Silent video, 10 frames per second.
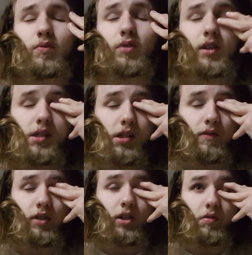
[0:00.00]

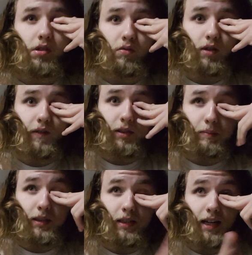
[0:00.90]
releasing videos too
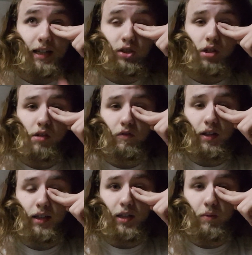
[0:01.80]
often, but I just
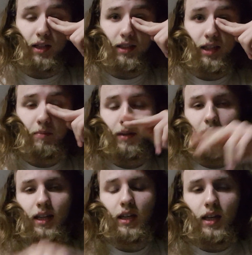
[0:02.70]
felt like wanting to get
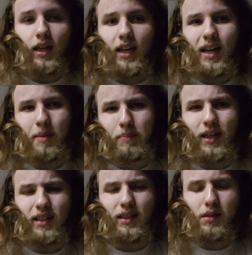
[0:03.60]
my
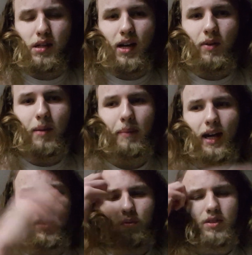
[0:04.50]
opinions out
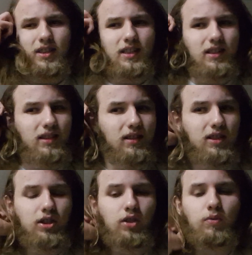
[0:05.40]
about
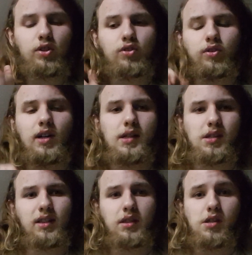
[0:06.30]
Union Cross
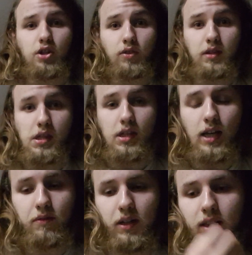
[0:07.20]
and its current
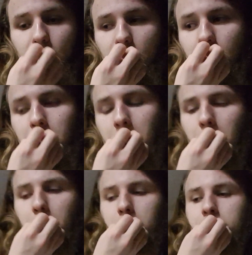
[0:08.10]
state right now.
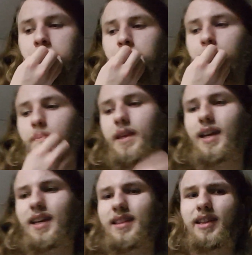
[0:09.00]

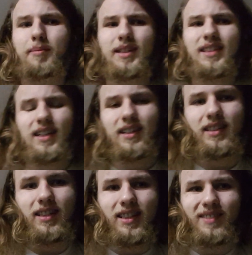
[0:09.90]
And let me tell
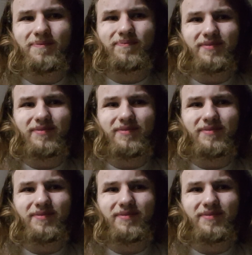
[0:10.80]
ya,